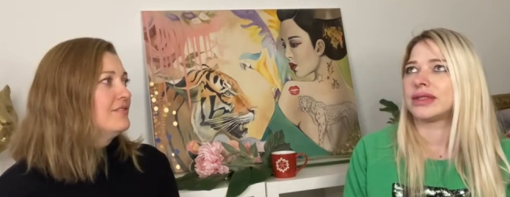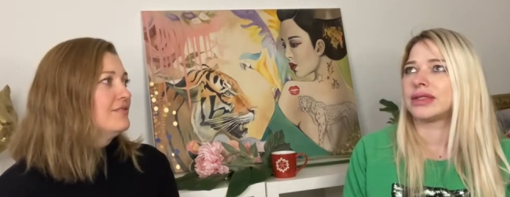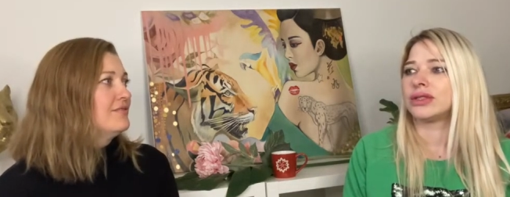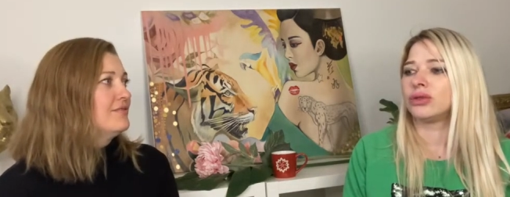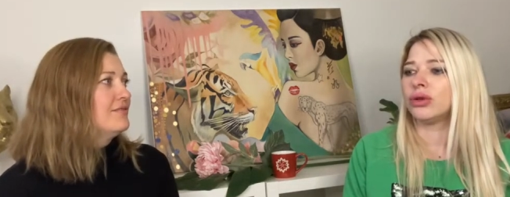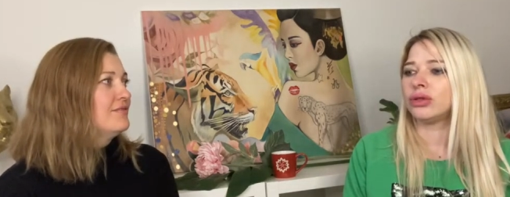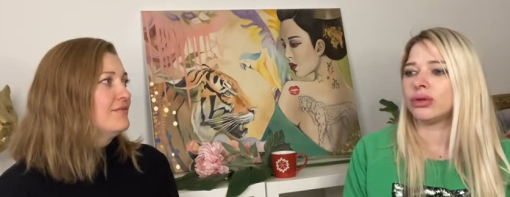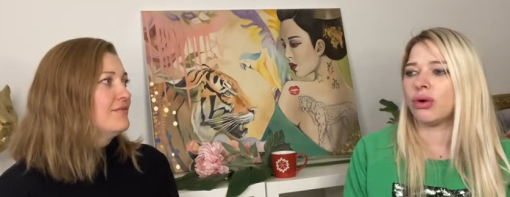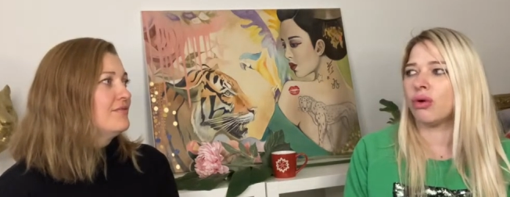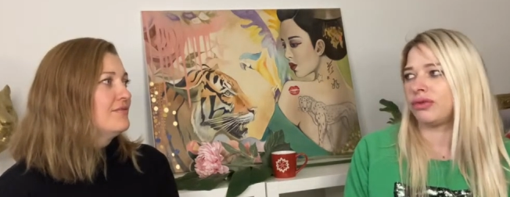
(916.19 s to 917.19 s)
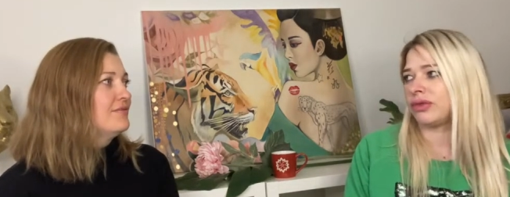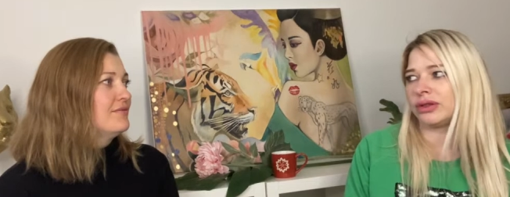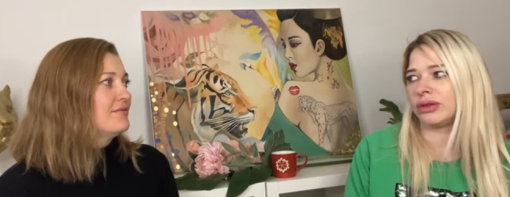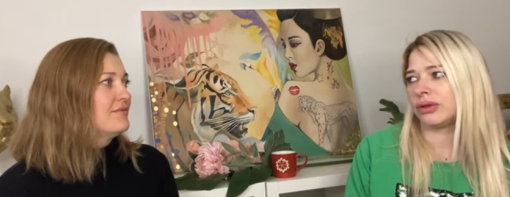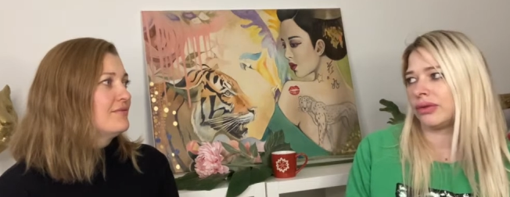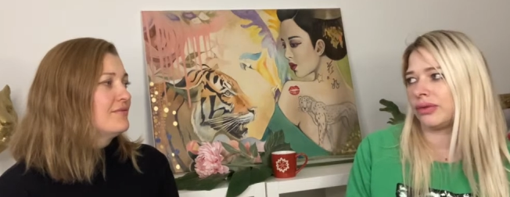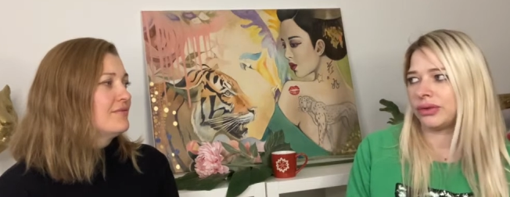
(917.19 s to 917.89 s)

Speaker 1: not often, no,